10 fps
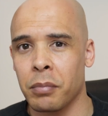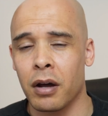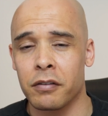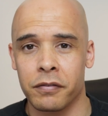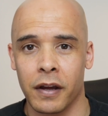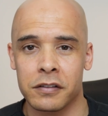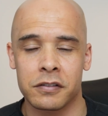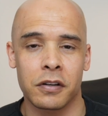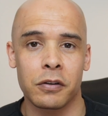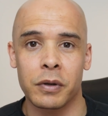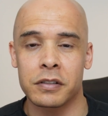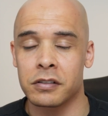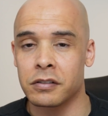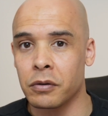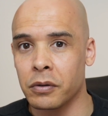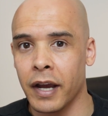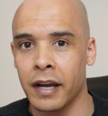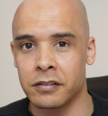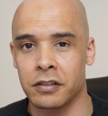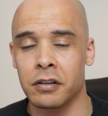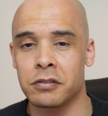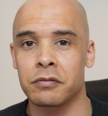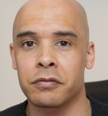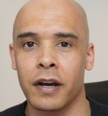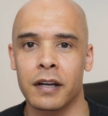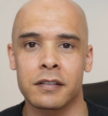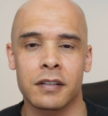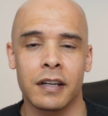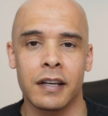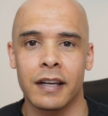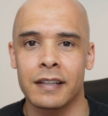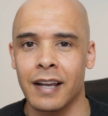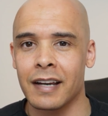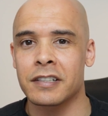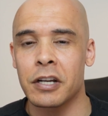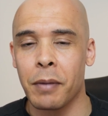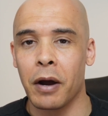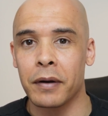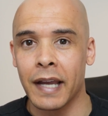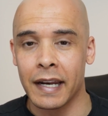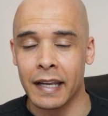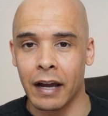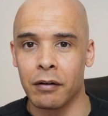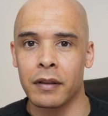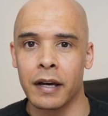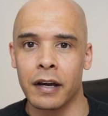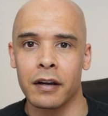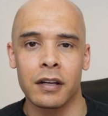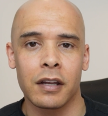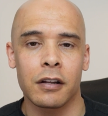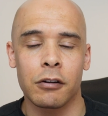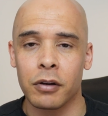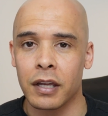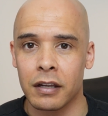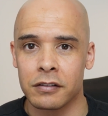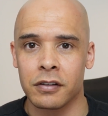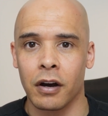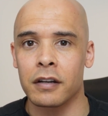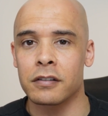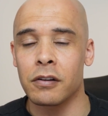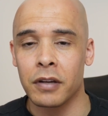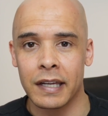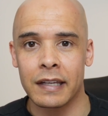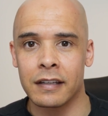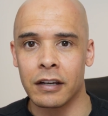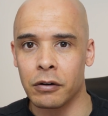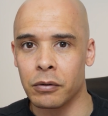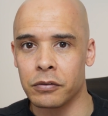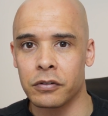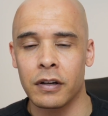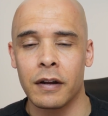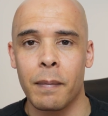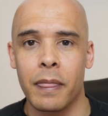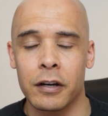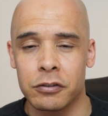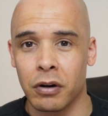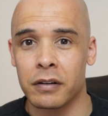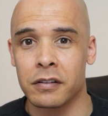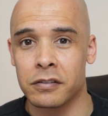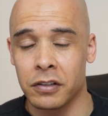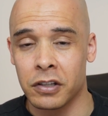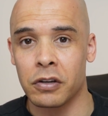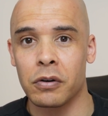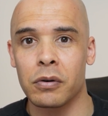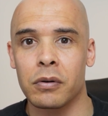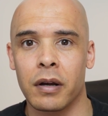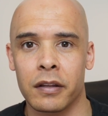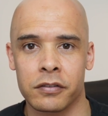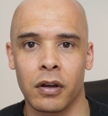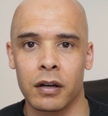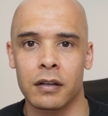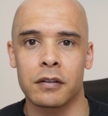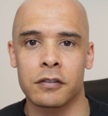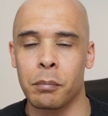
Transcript: Part of phase two, which is your execution phase, is actually about getting out there, looking at sites, looking at deals, and trying to secure a site to